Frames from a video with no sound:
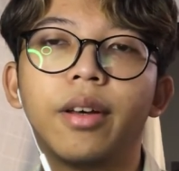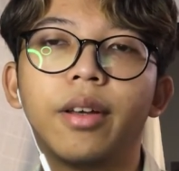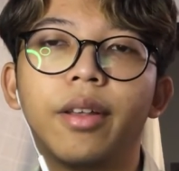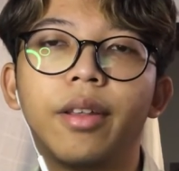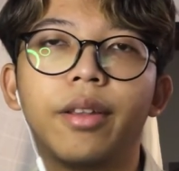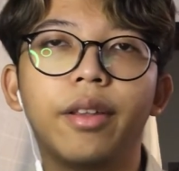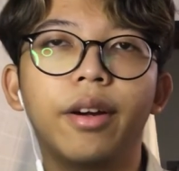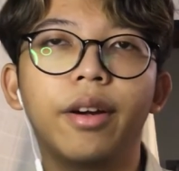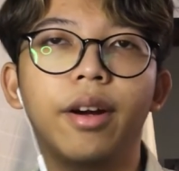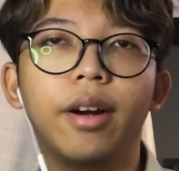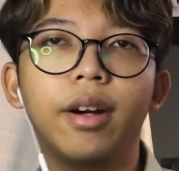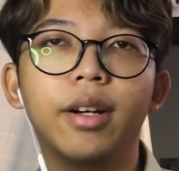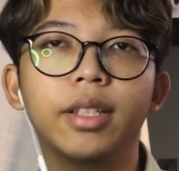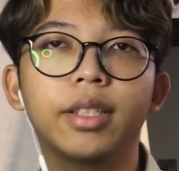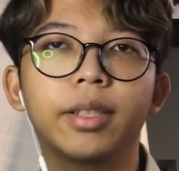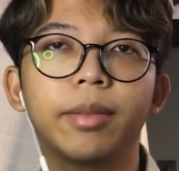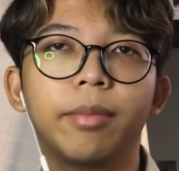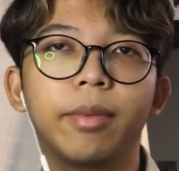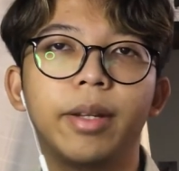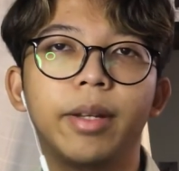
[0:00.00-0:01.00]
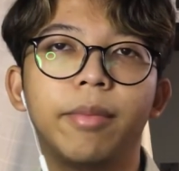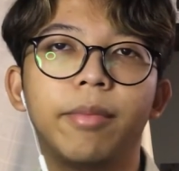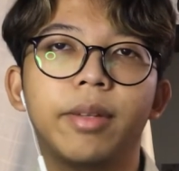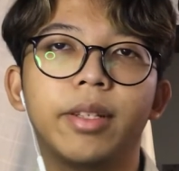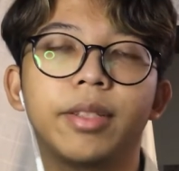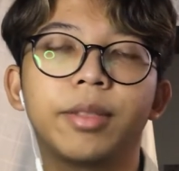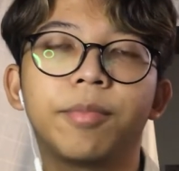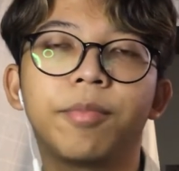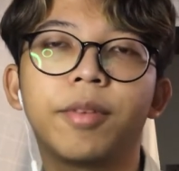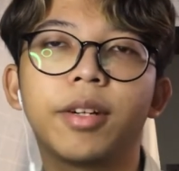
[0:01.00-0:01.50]
There are so many
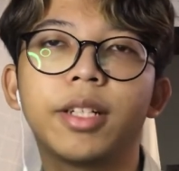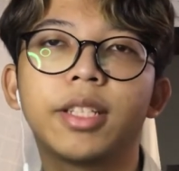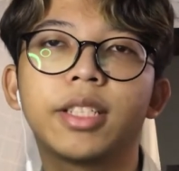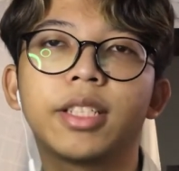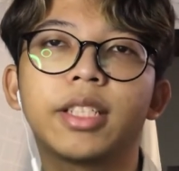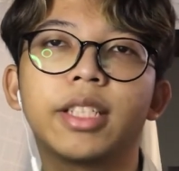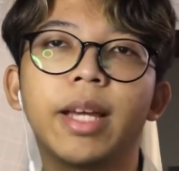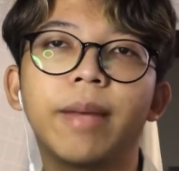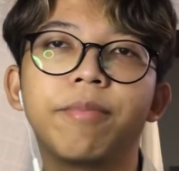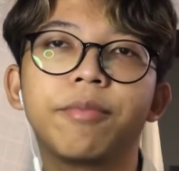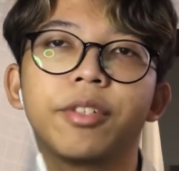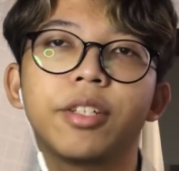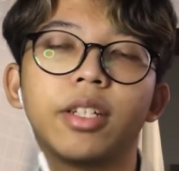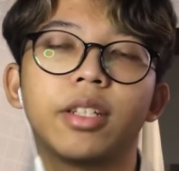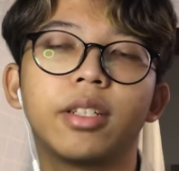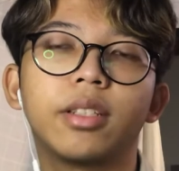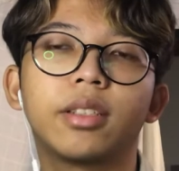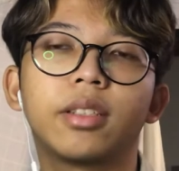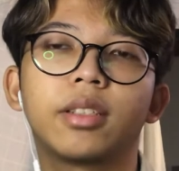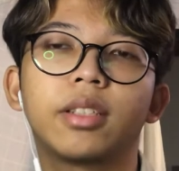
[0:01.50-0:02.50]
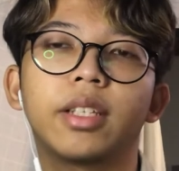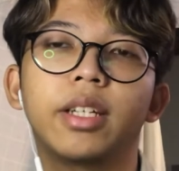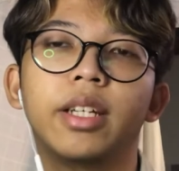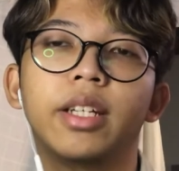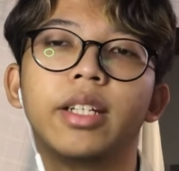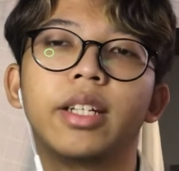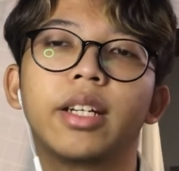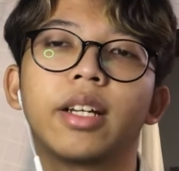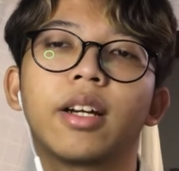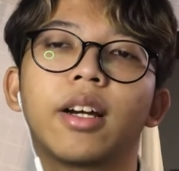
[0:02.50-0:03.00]
misperceptions
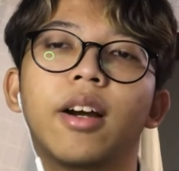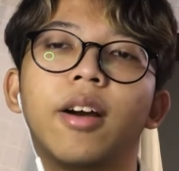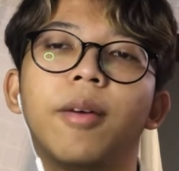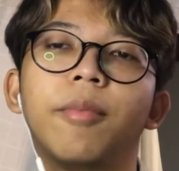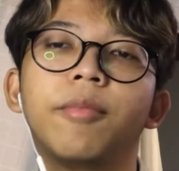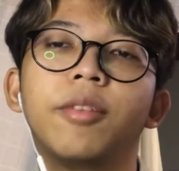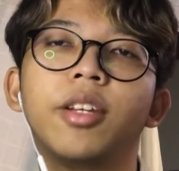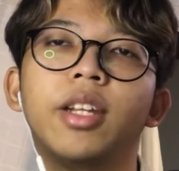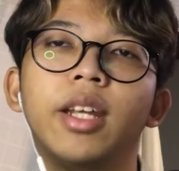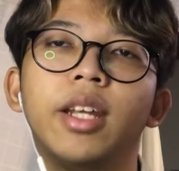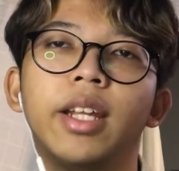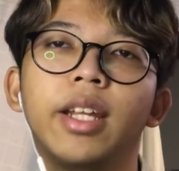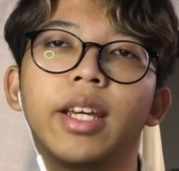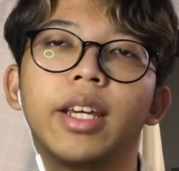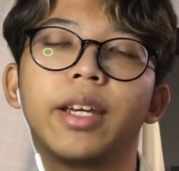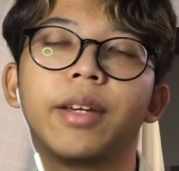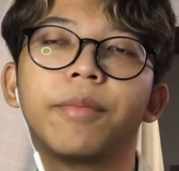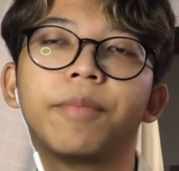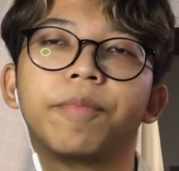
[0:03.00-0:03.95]
in the community